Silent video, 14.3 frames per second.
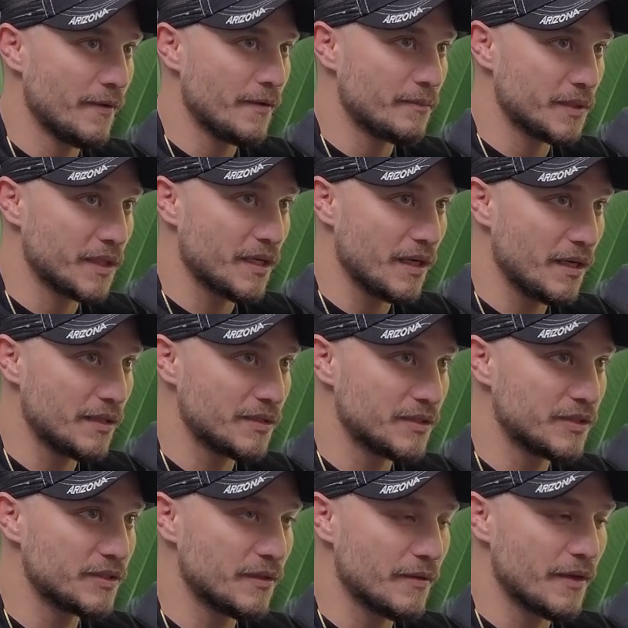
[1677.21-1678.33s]

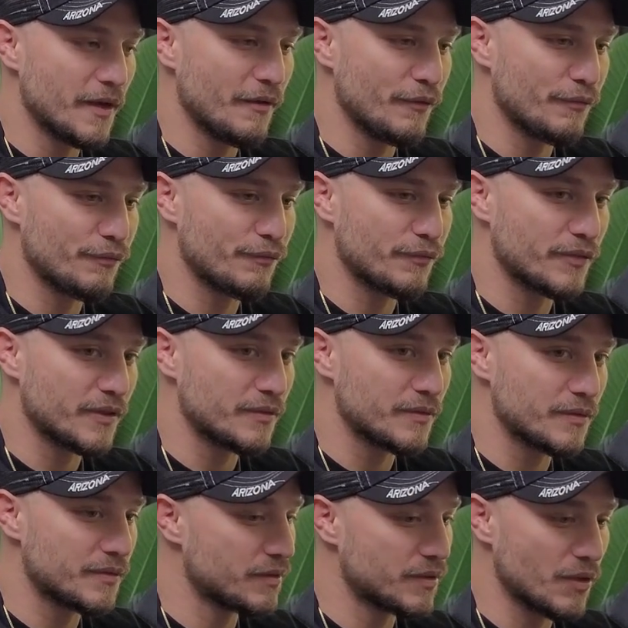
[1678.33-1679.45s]
because if
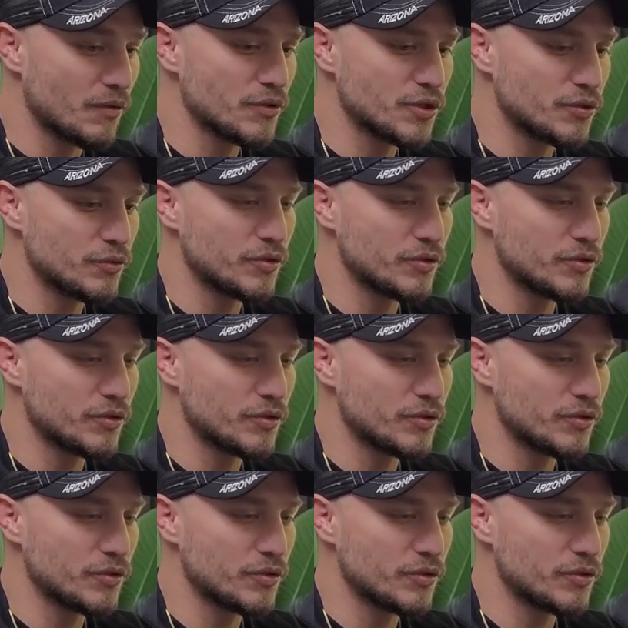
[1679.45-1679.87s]
those two